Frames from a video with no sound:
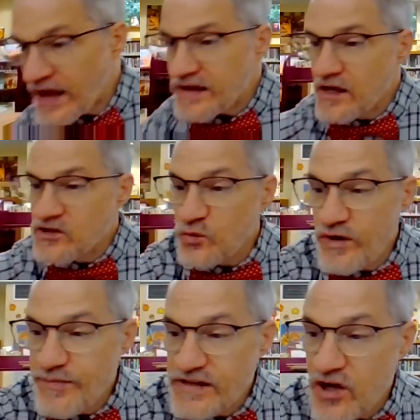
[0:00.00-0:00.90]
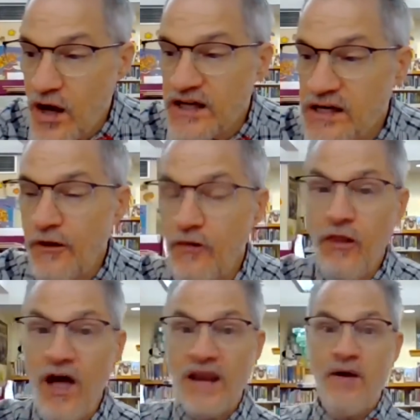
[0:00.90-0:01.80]
Hey, so we've been talking about, a
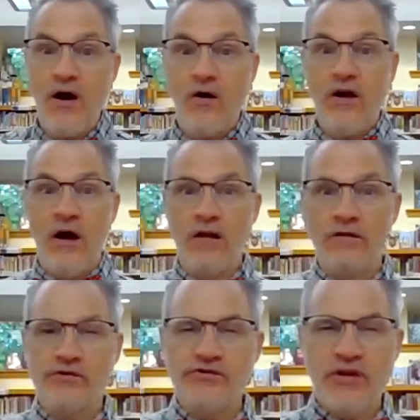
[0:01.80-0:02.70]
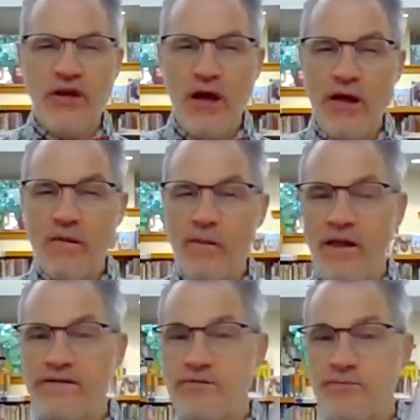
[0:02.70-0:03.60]
lot about colors
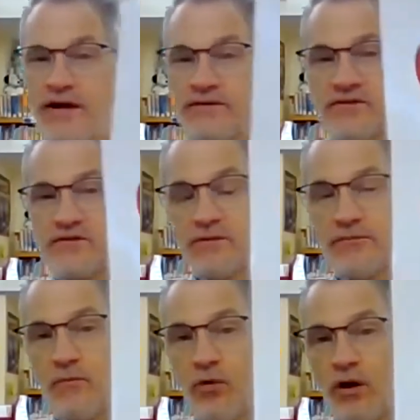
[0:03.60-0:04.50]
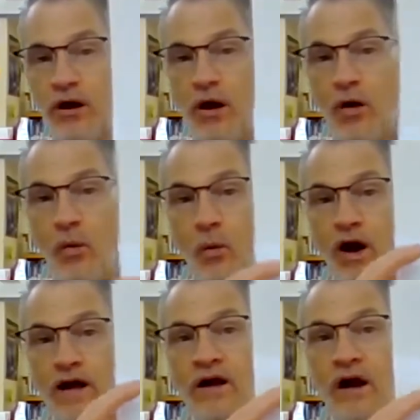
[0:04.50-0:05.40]
Let's practice a little bit more.
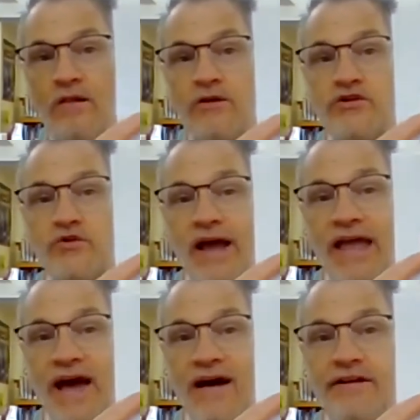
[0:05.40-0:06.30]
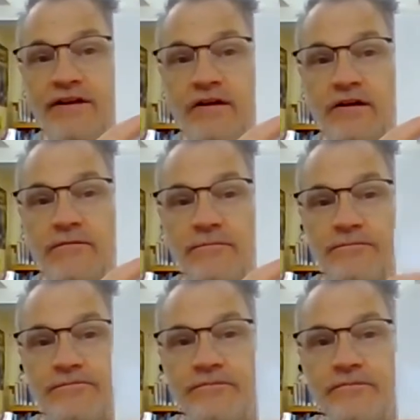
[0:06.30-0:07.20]
What color do I have here?
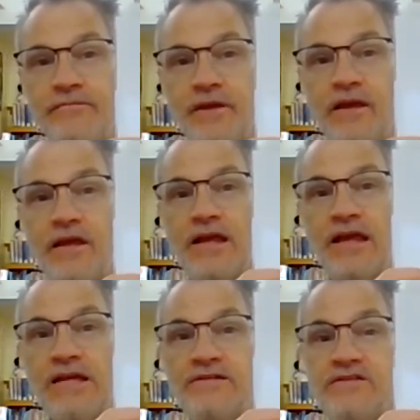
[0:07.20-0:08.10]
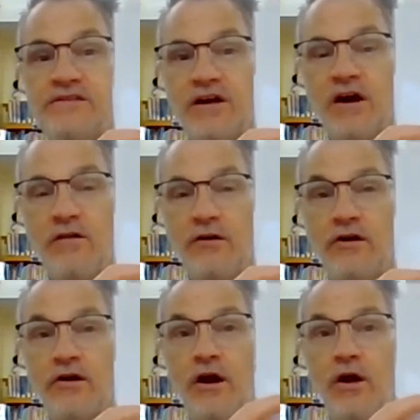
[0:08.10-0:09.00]
It's the
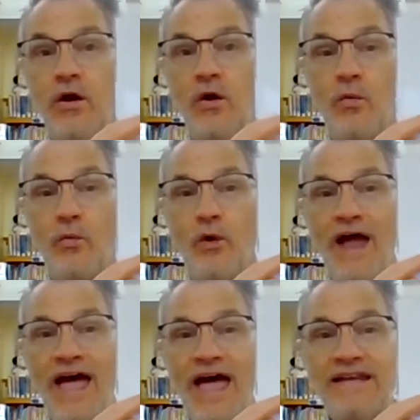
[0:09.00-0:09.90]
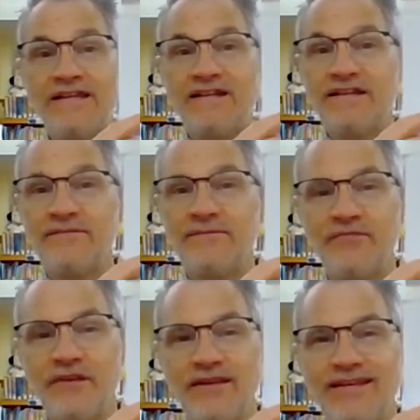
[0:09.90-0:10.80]
color red. red.